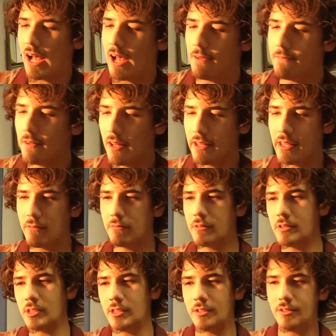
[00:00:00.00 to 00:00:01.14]
I felt like it
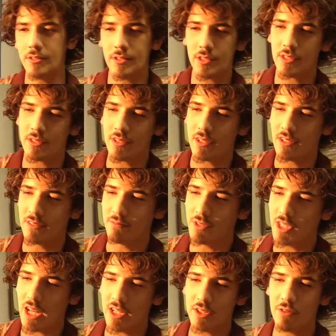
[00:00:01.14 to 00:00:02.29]
wasn't
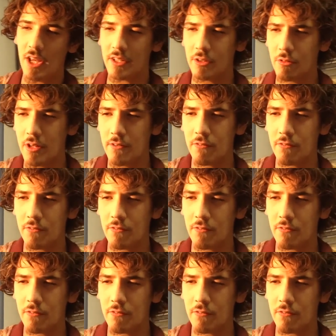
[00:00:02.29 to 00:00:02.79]
satisfactory